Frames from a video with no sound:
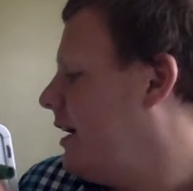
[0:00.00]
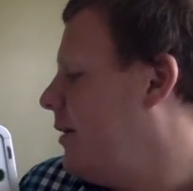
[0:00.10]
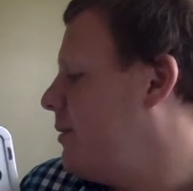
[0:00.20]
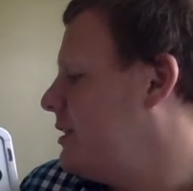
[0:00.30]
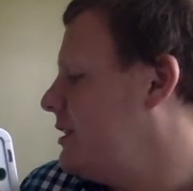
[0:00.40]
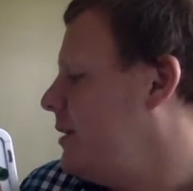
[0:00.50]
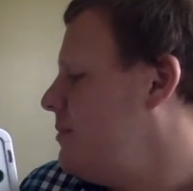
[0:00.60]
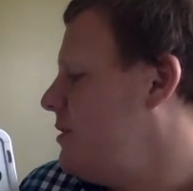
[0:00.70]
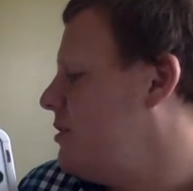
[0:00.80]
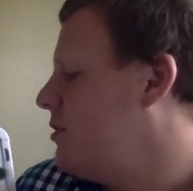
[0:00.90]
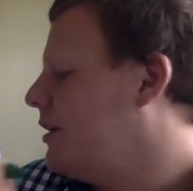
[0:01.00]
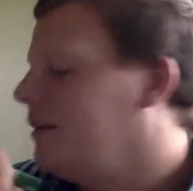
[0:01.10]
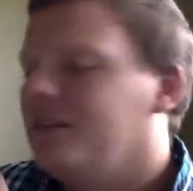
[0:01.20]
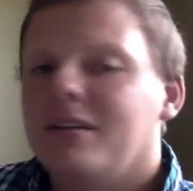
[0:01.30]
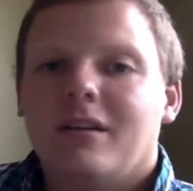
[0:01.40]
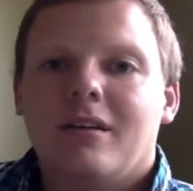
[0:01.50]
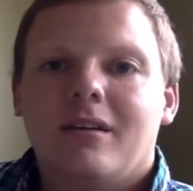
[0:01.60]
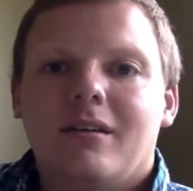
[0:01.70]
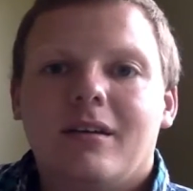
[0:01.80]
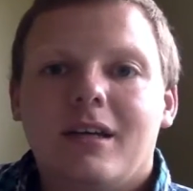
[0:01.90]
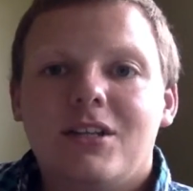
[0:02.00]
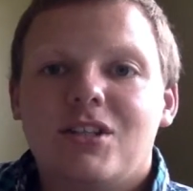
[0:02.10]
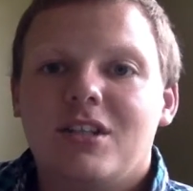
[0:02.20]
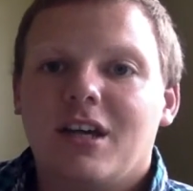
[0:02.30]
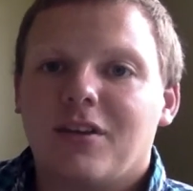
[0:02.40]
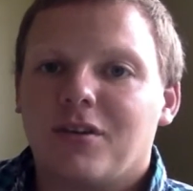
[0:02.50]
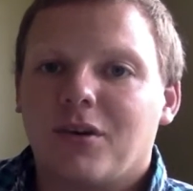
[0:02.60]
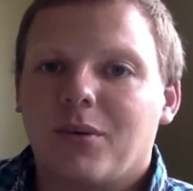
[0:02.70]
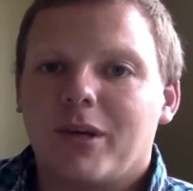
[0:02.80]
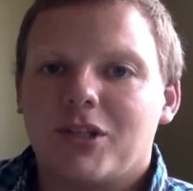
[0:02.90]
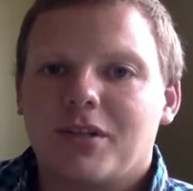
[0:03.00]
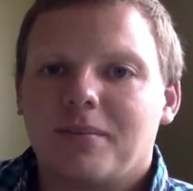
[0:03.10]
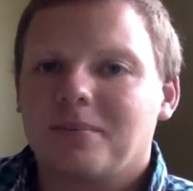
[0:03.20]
and we substitute it into the other equation.